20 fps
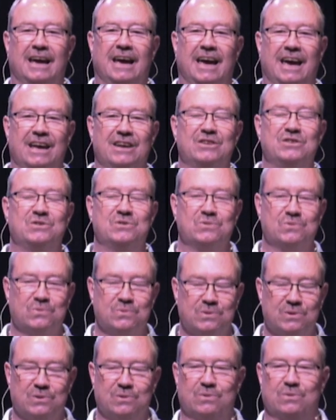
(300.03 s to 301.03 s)
and
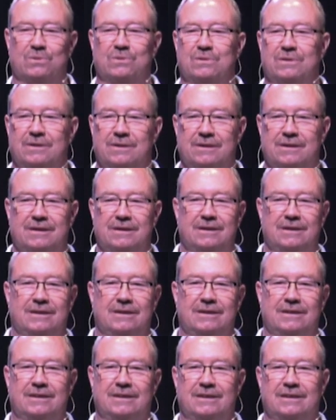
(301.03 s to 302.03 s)
truth.
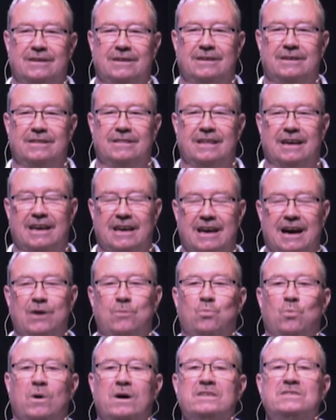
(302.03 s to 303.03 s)
that
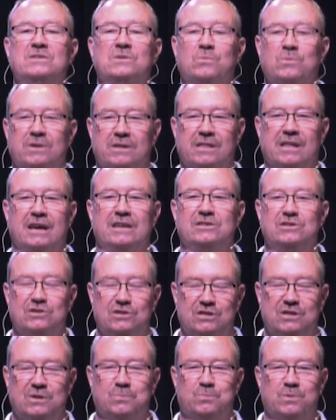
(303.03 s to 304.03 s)
God wants a
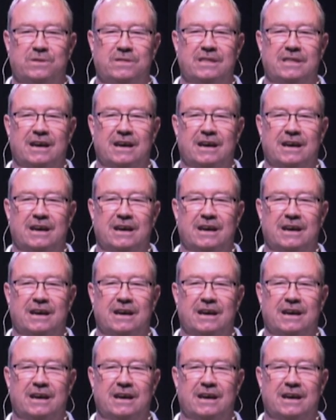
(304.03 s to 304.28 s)
relationship with